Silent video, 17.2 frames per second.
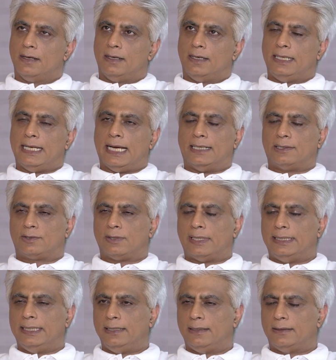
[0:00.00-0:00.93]
Yeah, so
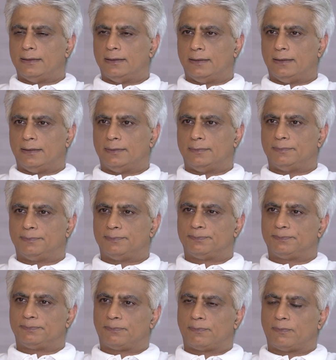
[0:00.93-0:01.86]
I think
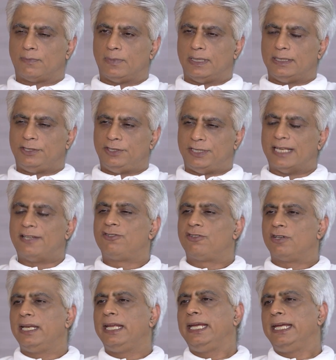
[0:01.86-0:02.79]

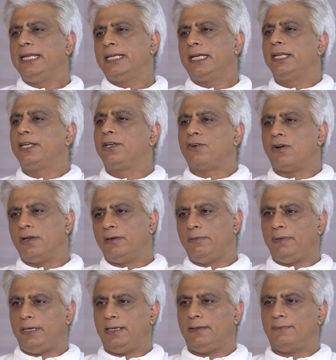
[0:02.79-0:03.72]
generally in an
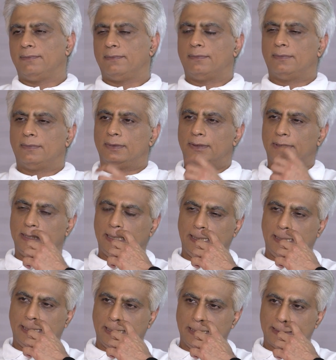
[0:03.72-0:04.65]
economy,
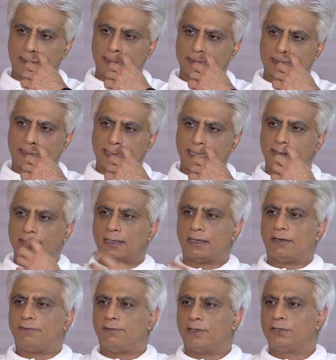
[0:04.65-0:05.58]
the interest rates
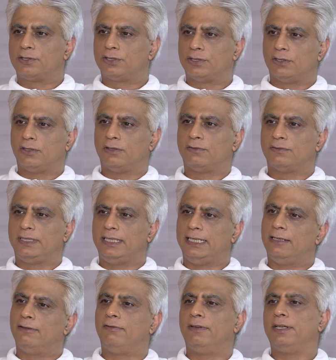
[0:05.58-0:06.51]
are a function of the
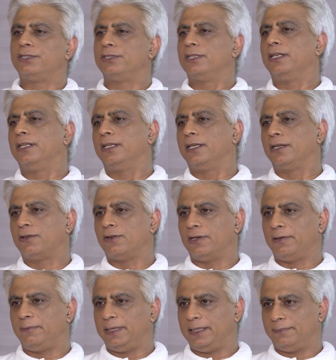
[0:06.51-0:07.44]
inflation in the
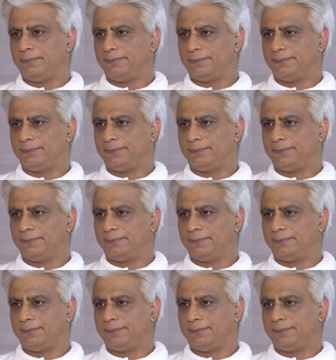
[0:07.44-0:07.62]
economy,